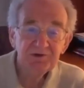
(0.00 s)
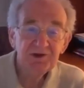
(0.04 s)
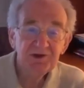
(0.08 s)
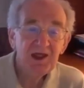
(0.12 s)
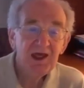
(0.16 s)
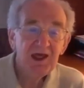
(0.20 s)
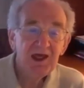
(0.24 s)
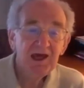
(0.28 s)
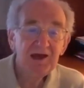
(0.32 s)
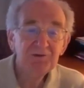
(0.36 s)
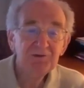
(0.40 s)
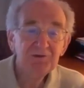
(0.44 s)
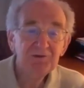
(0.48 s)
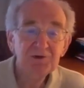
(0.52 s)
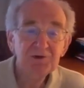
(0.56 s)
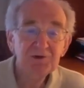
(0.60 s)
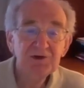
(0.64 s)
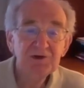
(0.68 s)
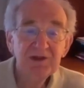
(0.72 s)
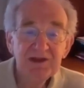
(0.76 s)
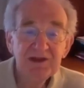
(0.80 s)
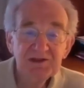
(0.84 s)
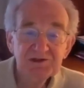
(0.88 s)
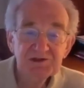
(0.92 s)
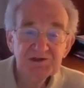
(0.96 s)

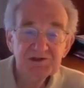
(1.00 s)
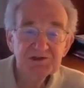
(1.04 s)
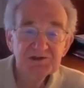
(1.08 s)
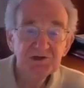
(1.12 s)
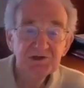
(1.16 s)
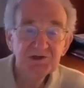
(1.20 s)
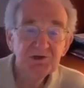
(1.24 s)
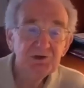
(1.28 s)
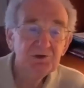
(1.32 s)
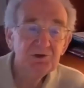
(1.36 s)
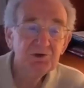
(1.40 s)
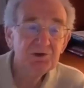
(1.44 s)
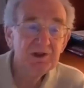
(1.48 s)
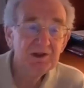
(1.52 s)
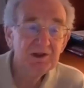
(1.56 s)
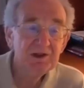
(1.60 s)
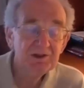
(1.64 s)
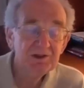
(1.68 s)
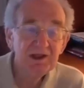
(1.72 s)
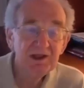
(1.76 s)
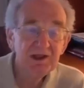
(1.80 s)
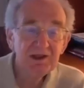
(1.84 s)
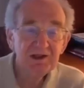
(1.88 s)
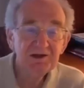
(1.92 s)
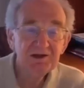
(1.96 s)
advantageous to do that, and that
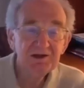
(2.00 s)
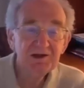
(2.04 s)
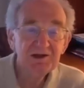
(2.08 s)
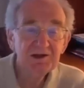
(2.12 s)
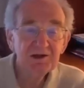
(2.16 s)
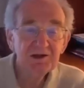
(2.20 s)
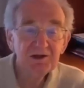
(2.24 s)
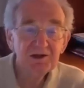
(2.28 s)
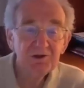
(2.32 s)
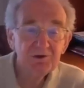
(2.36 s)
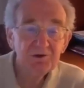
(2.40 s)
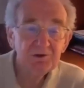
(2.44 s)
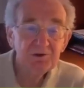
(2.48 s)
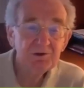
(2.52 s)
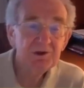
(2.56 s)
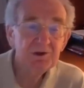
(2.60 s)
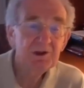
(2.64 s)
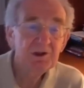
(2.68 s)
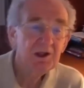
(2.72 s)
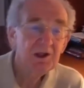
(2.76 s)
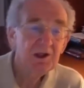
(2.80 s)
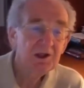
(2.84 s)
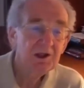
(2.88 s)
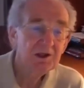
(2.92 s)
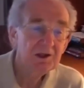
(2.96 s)
can include
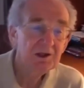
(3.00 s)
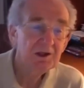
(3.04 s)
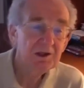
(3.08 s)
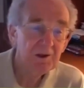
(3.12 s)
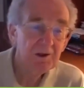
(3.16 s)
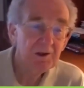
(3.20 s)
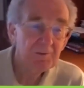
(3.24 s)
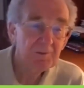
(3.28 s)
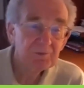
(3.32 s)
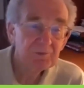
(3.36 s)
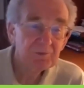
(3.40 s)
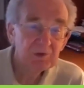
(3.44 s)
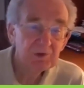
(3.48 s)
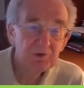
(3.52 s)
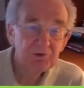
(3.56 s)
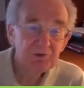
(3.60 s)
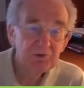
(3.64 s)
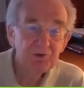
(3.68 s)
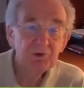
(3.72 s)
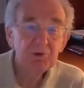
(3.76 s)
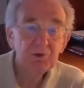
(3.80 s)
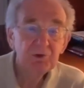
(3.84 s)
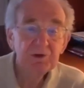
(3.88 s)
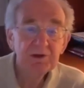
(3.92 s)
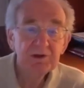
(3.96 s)

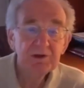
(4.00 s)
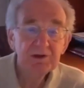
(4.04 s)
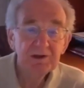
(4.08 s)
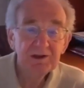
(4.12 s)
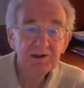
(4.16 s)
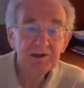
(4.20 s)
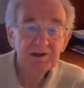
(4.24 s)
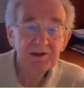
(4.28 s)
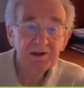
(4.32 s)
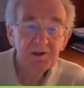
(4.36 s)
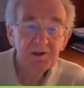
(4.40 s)
doing a